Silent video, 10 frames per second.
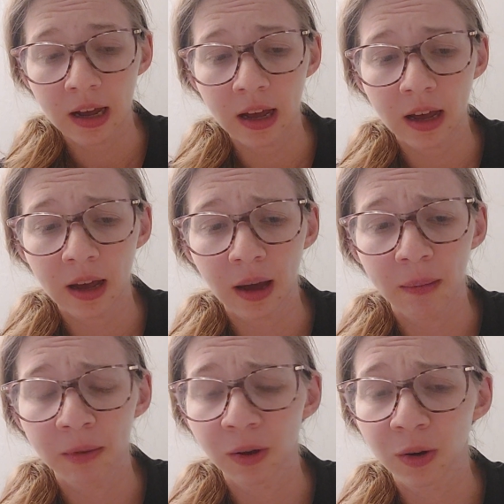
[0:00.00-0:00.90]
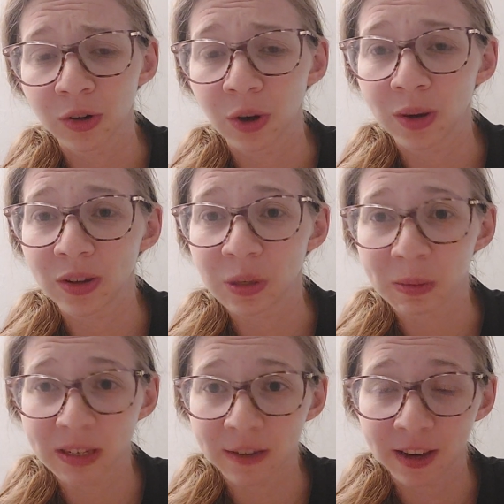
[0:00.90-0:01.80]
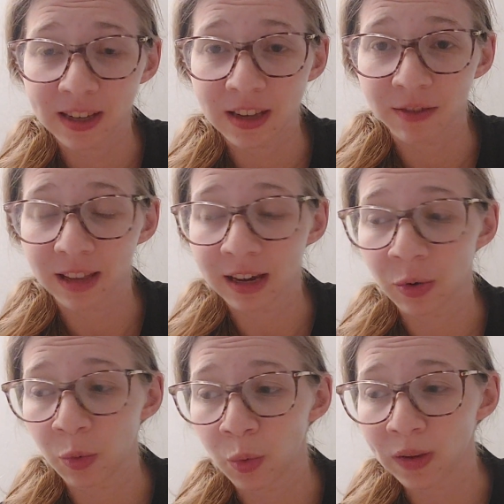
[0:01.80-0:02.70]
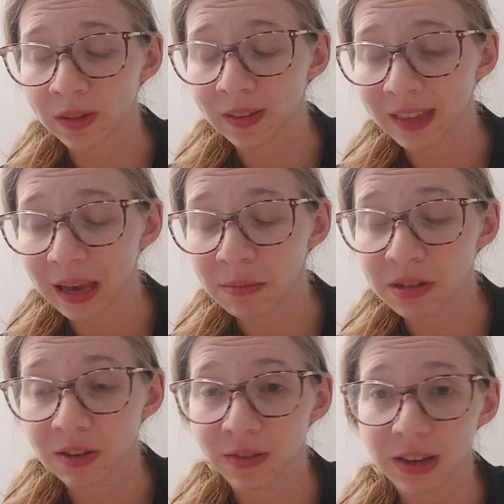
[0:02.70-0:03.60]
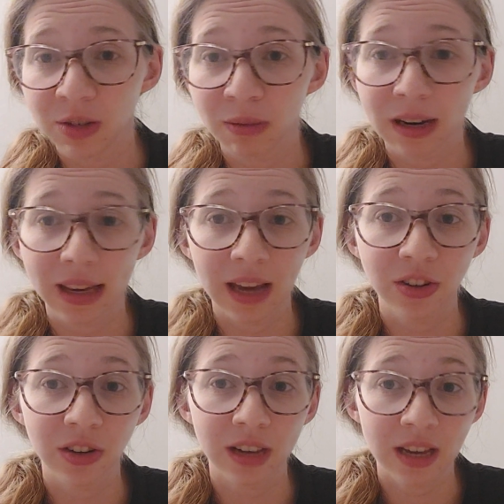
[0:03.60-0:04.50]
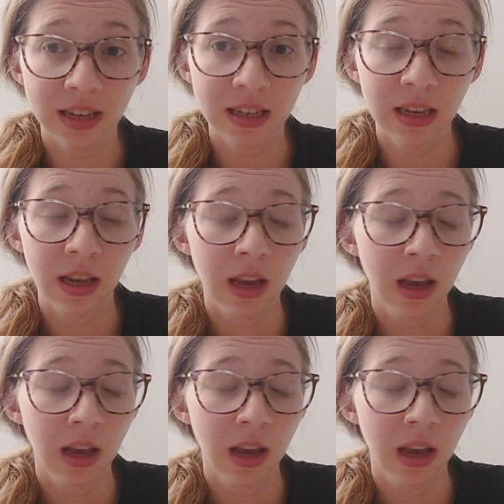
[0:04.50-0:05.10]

I'm not going to go into specifics of like what the names of each medication is,